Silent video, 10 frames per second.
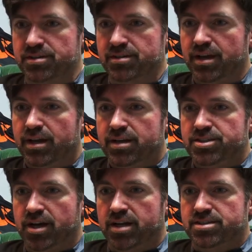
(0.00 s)
in
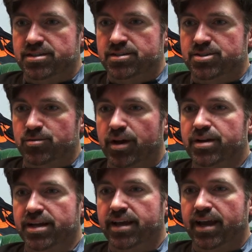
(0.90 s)
Johnson and
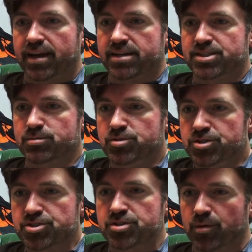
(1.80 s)
surrounding counties who
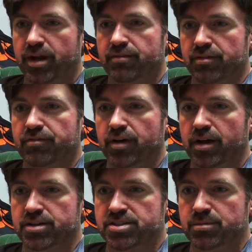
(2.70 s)
just don't have the
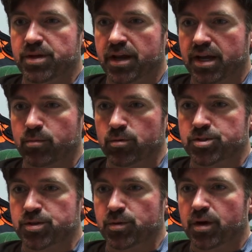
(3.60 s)
funds to be able
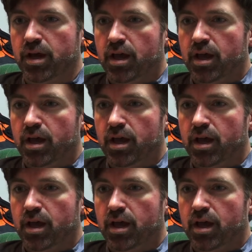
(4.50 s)
to